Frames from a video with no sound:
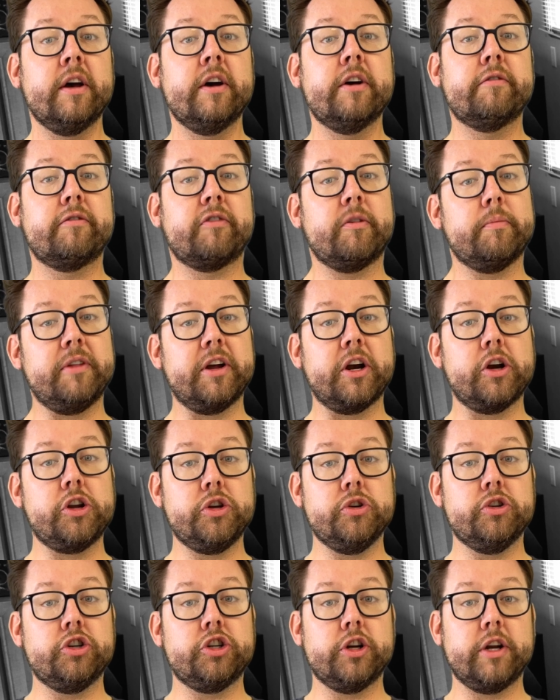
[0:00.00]
From there, you
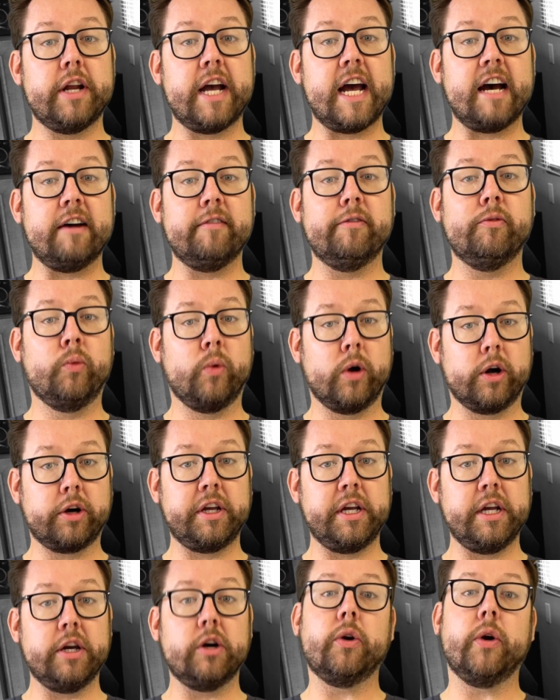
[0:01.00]
should have
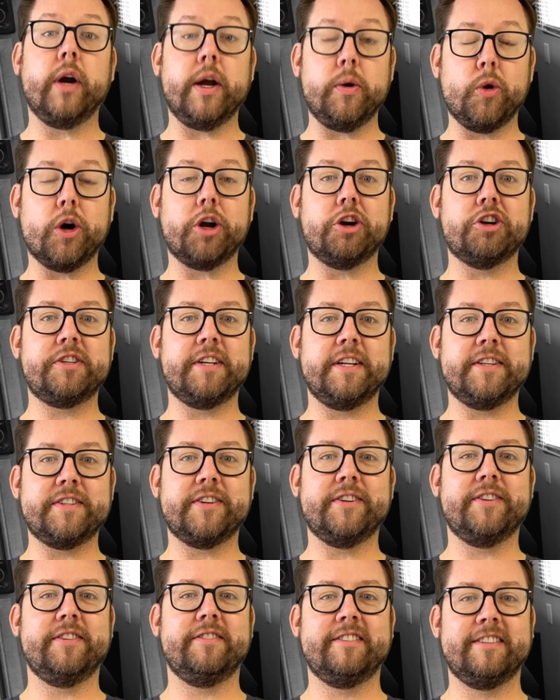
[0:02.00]
working gray water
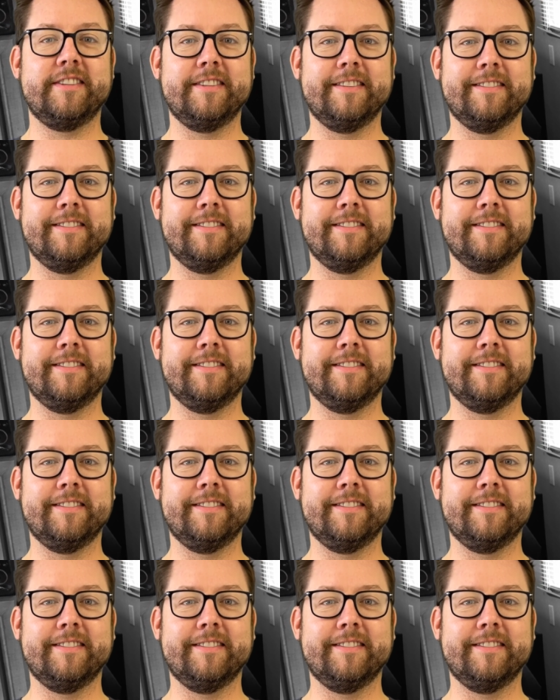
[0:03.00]
sensors.